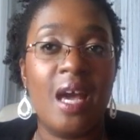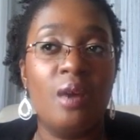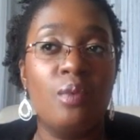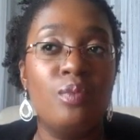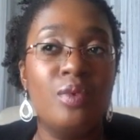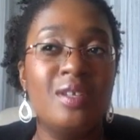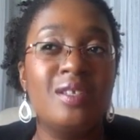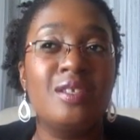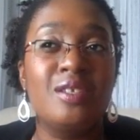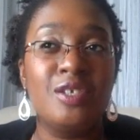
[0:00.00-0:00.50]
I
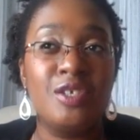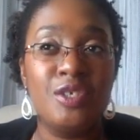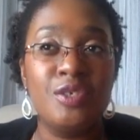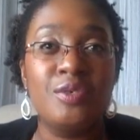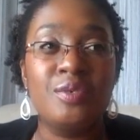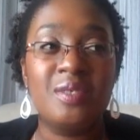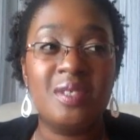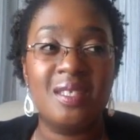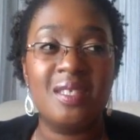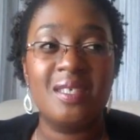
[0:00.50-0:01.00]
wouldn't
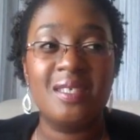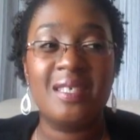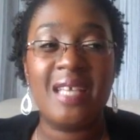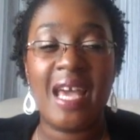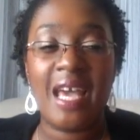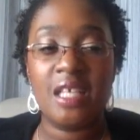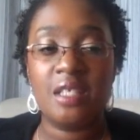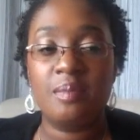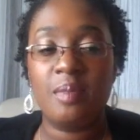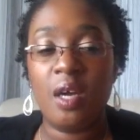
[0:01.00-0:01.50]
use this
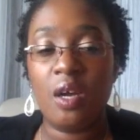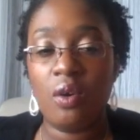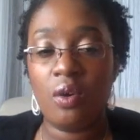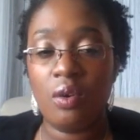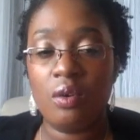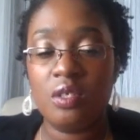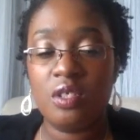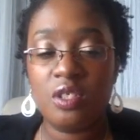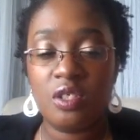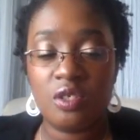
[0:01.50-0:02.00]
as my
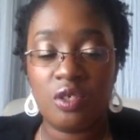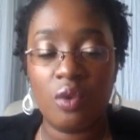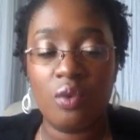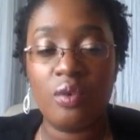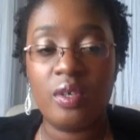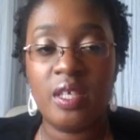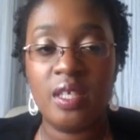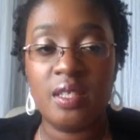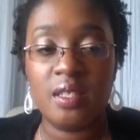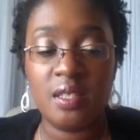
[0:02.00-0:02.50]

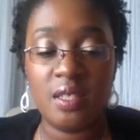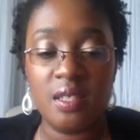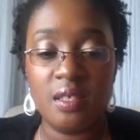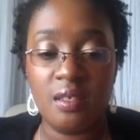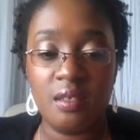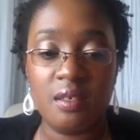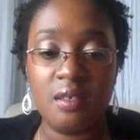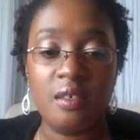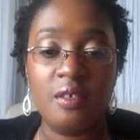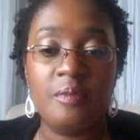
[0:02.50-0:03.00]
sole
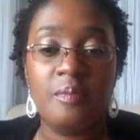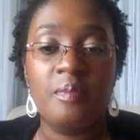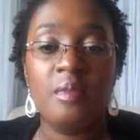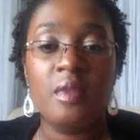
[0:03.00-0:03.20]
concealer.